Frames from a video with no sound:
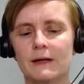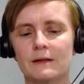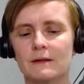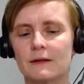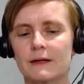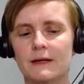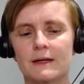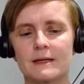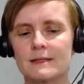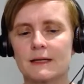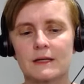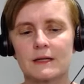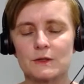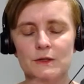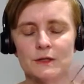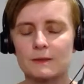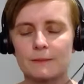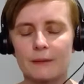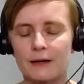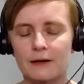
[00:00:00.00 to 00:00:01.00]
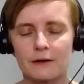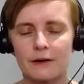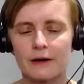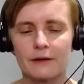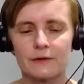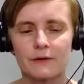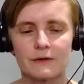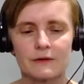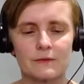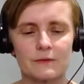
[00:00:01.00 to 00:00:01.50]
And like I said, it doesn't matter how
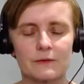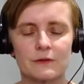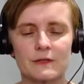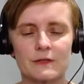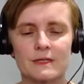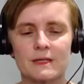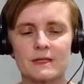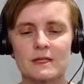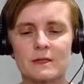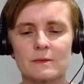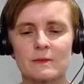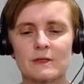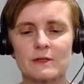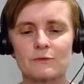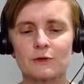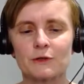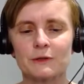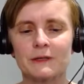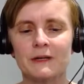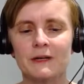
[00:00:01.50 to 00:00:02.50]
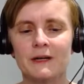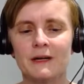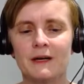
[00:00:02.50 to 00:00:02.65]
your system is run.